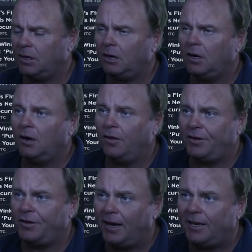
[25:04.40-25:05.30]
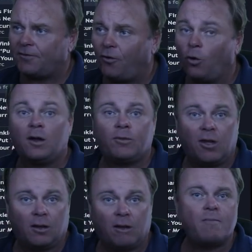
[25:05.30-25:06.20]
The daily is falling, but the
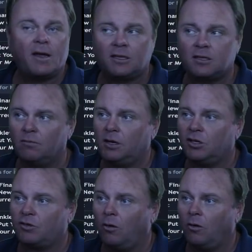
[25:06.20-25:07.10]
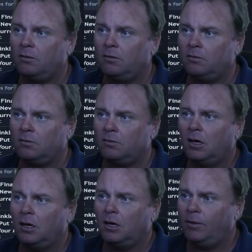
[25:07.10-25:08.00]
momentum is rolling.
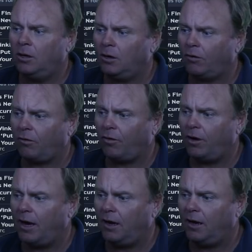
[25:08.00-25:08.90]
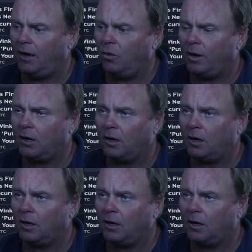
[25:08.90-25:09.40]
Let me look at the 3 daily and the weekly.